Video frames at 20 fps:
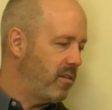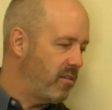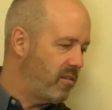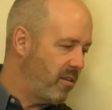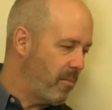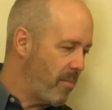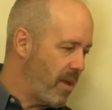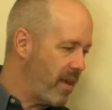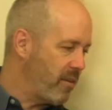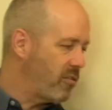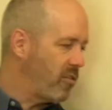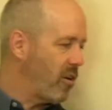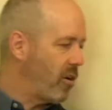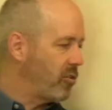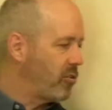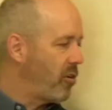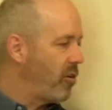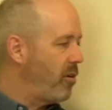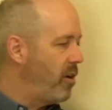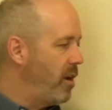is the best
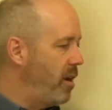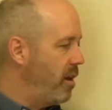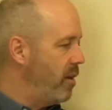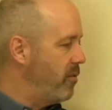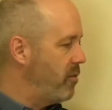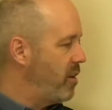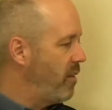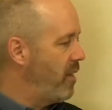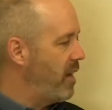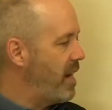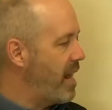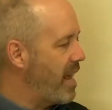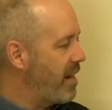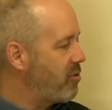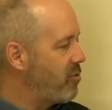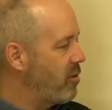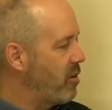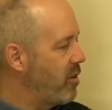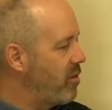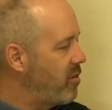alternative to the
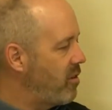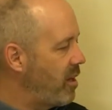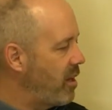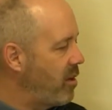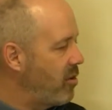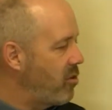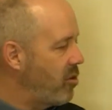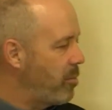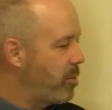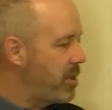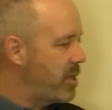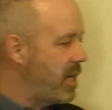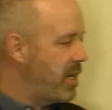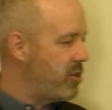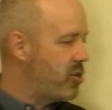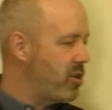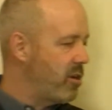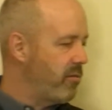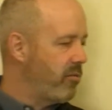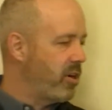naturalistic
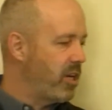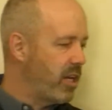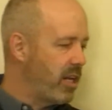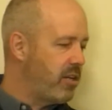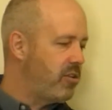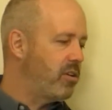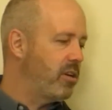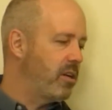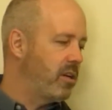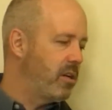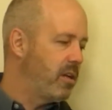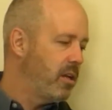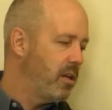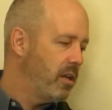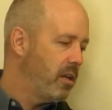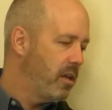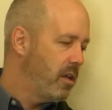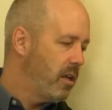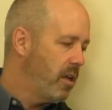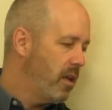interpretation of religion,
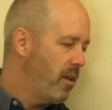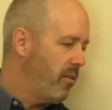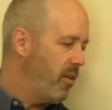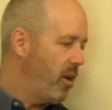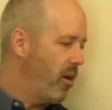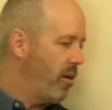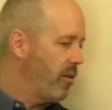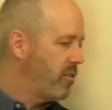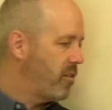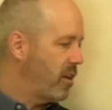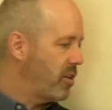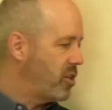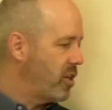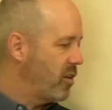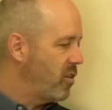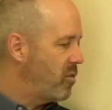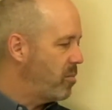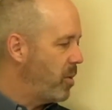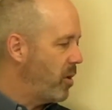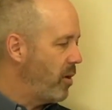that all such
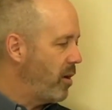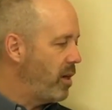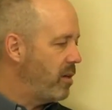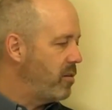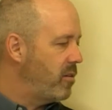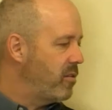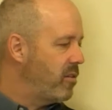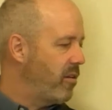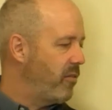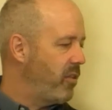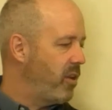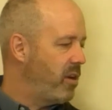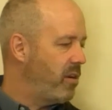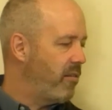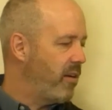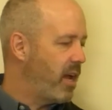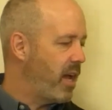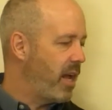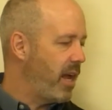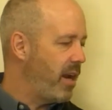experiences of the
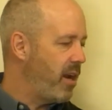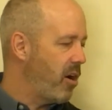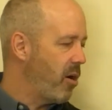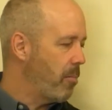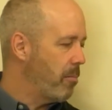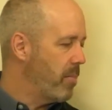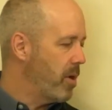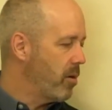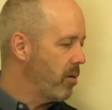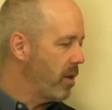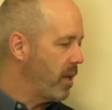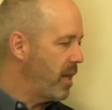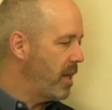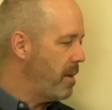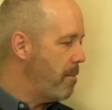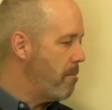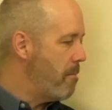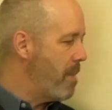divine are merely